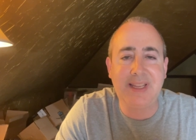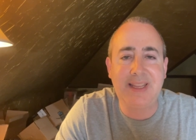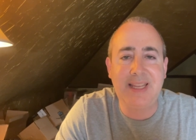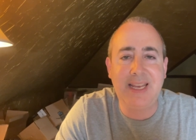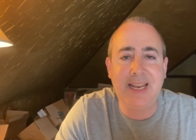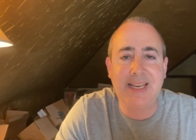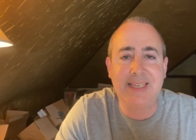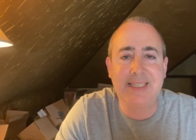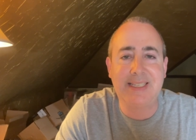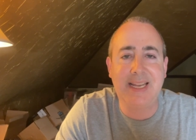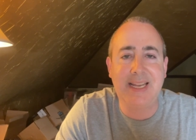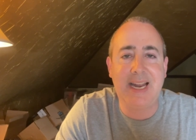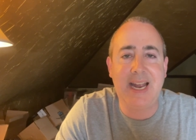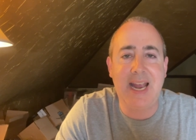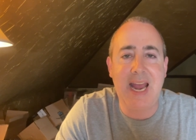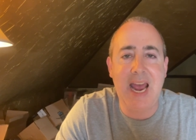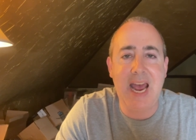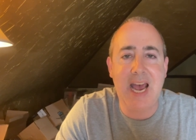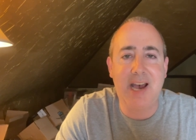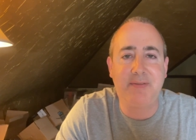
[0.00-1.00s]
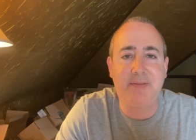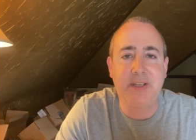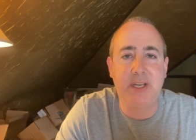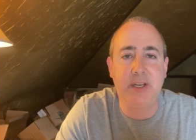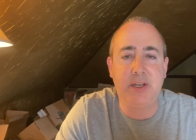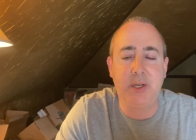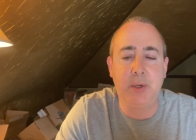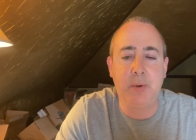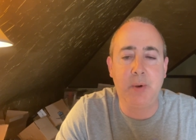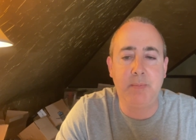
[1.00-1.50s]
things that I have to
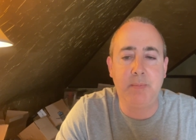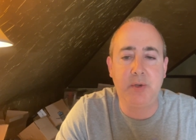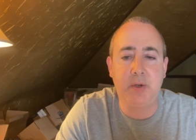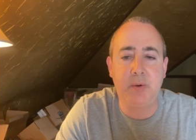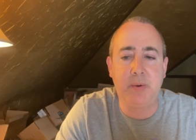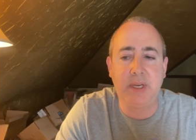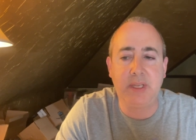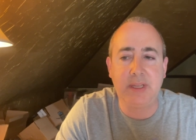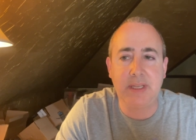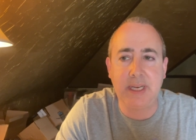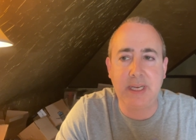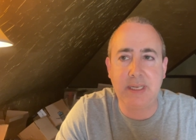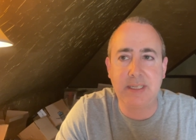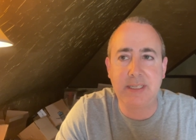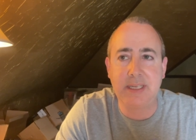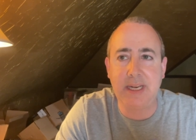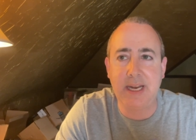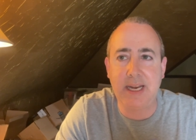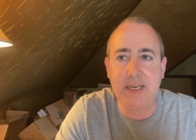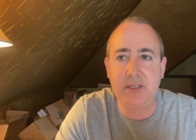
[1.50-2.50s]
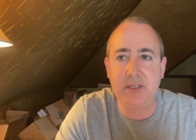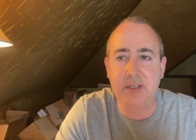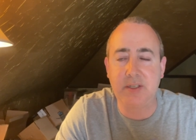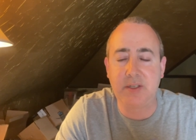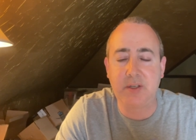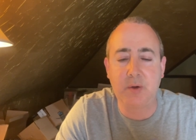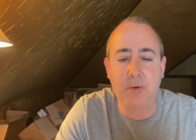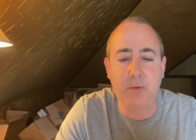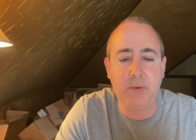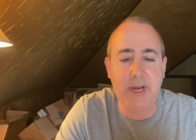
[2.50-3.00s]
do. I'm doing things that I
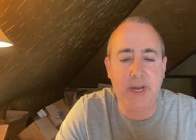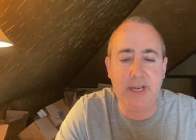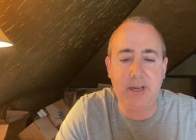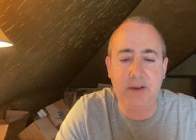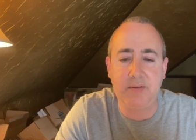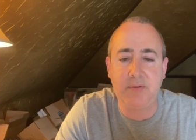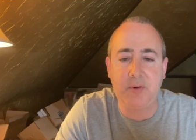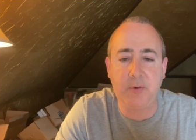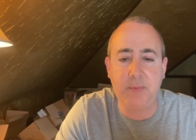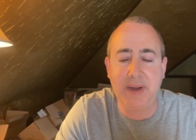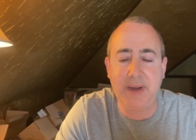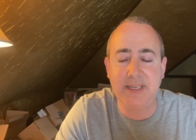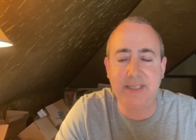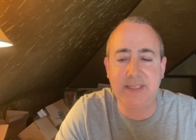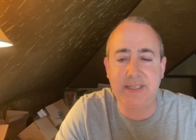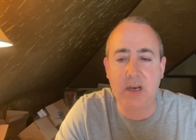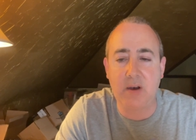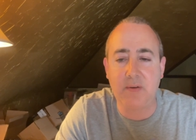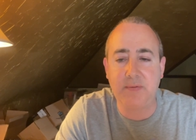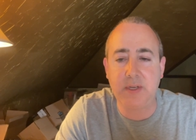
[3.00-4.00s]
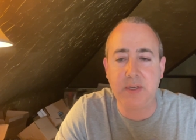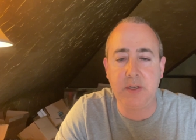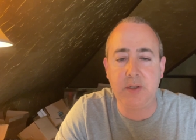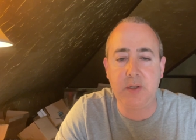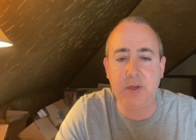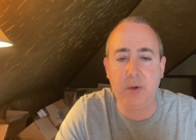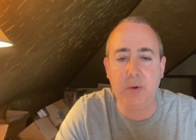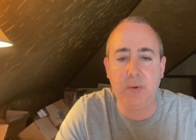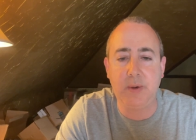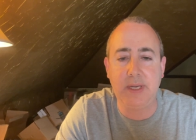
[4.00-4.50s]
just created for myself to
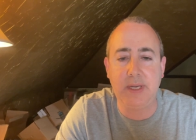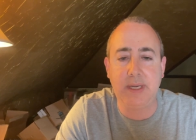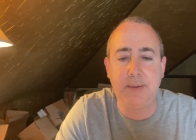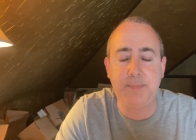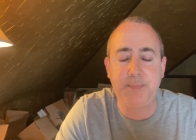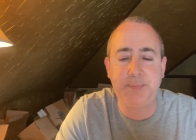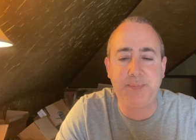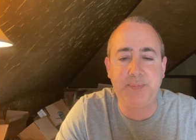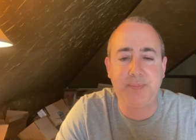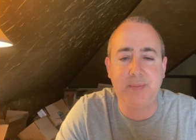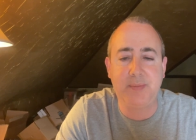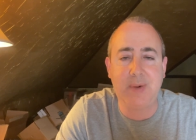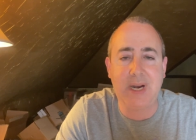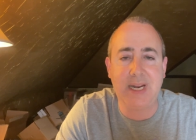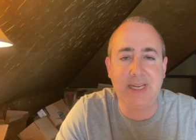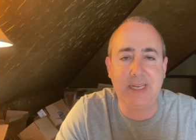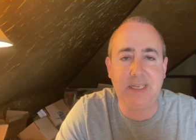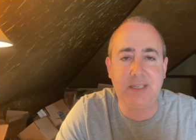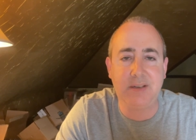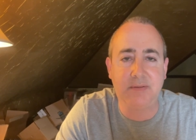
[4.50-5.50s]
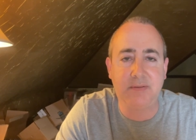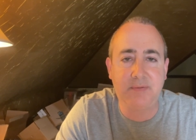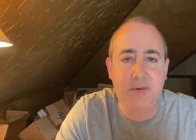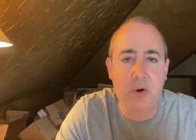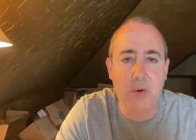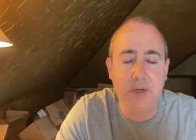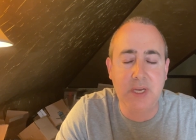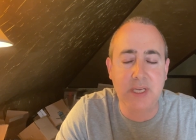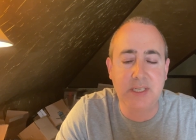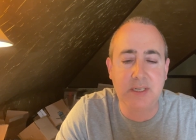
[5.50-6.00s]
do, and I need to
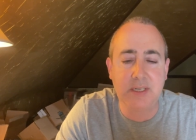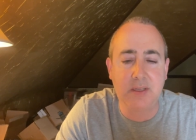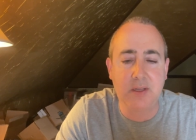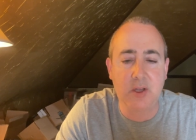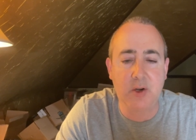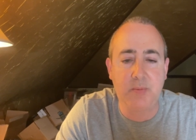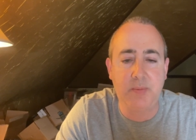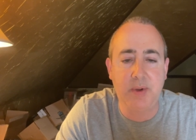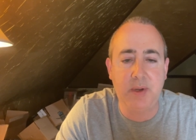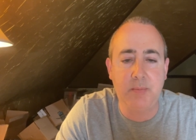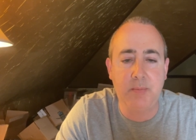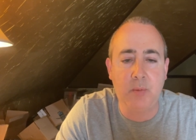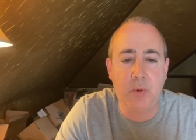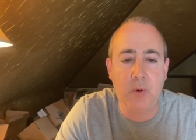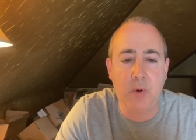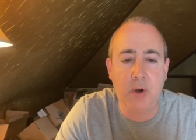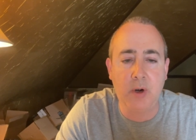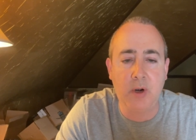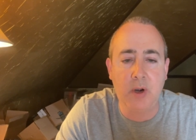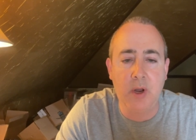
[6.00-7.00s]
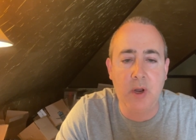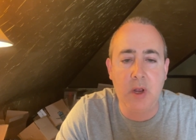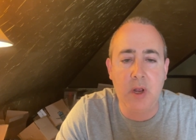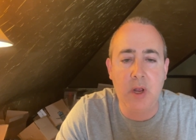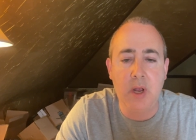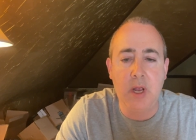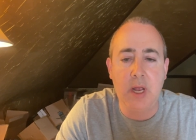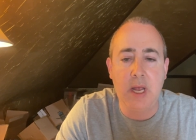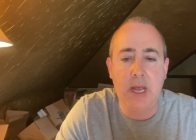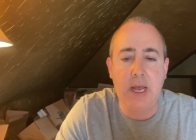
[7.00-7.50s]
focus a little bit more.
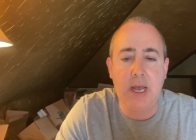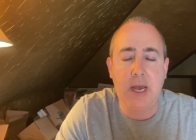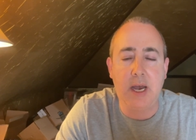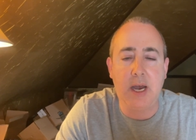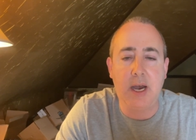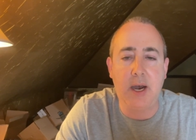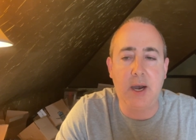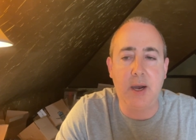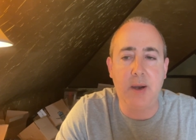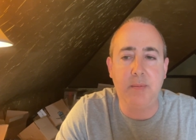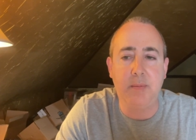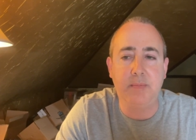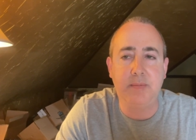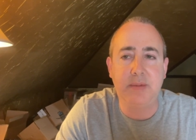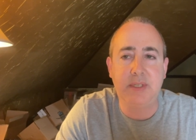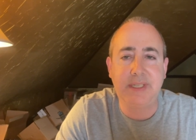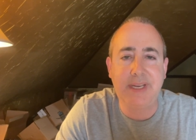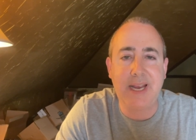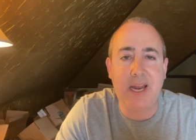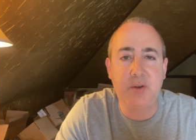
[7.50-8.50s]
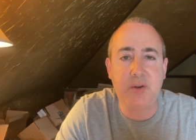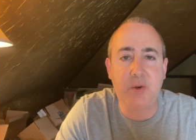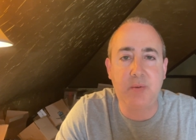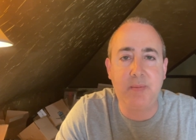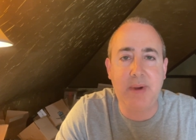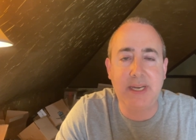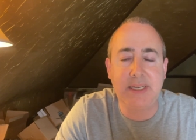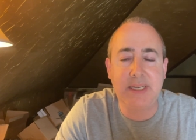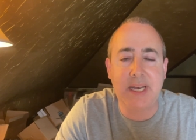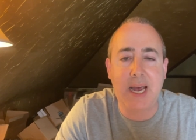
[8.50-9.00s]
Schedule
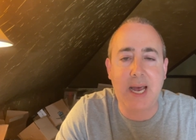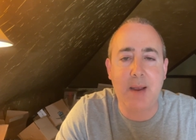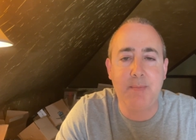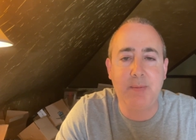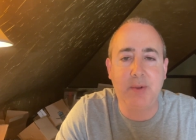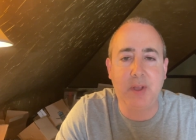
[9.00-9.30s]
my time a